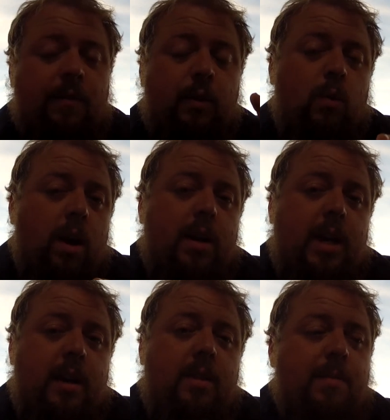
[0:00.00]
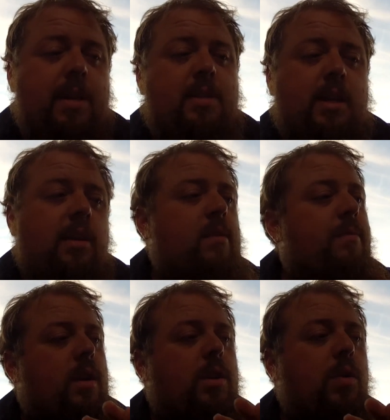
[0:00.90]
if you want to get the best deal,
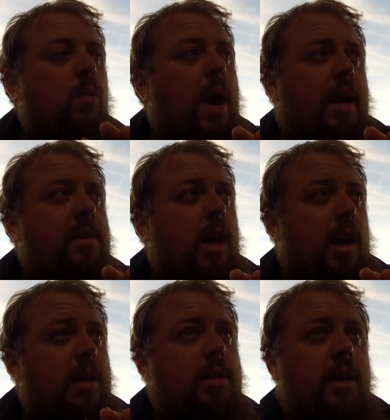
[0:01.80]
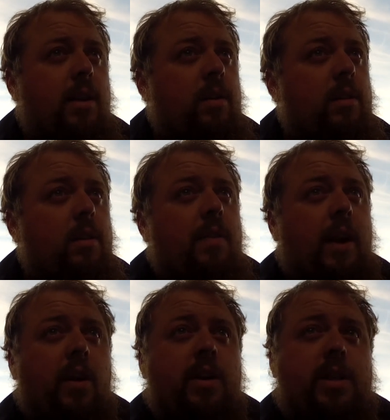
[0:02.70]
you wait until
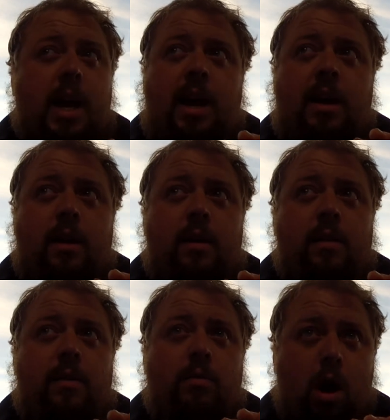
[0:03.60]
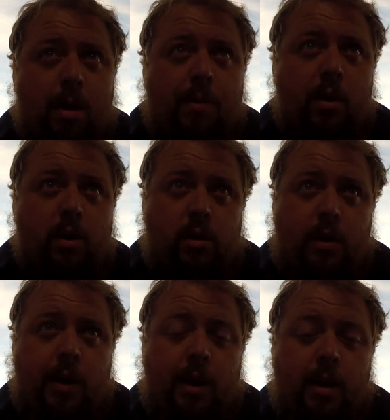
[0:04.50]
there is a rod BOGO
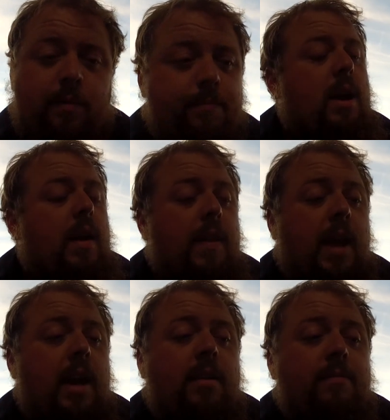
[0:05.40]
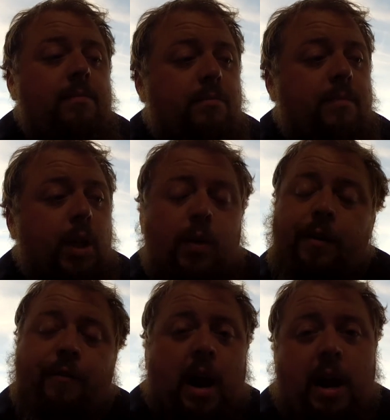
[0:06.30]
going on. And then you and a
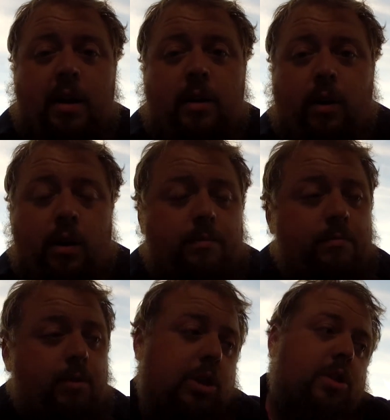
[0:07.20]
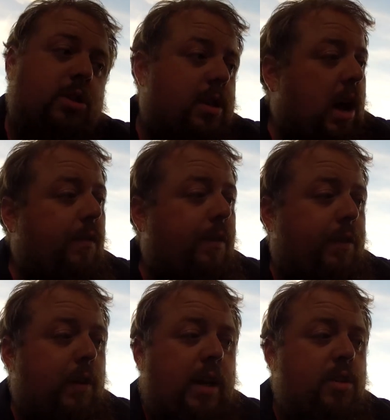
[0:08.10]
friend, or just yourself, if
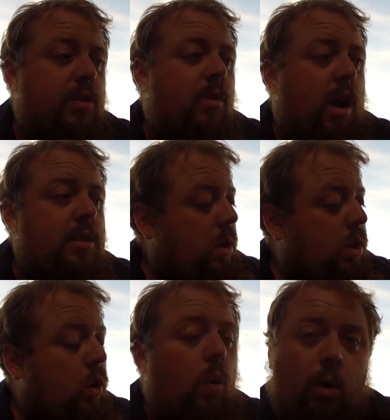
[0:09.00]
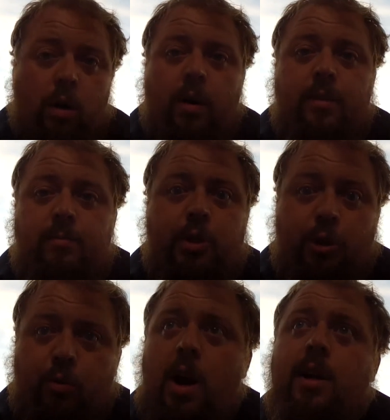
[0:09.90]
you need 2 rods, you order 2
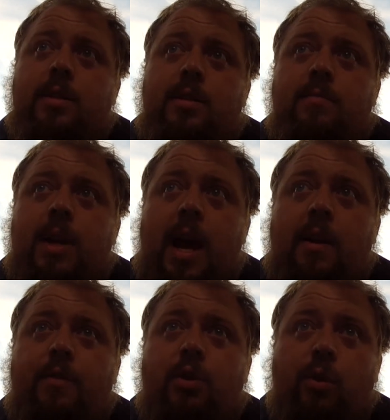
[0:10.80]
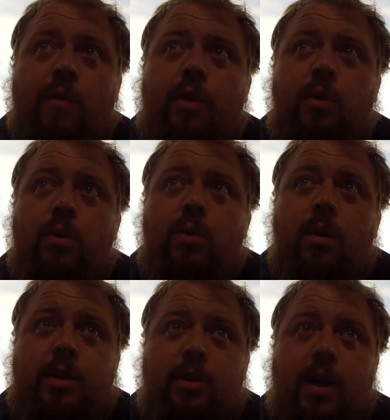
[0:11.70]
rods. And if 2 of you
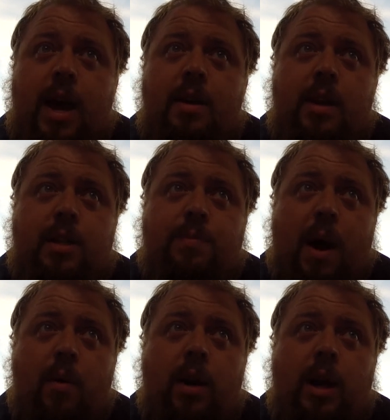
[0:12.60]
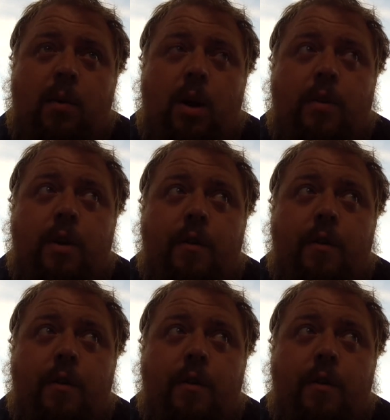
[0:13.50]
do that, it's buy one, get one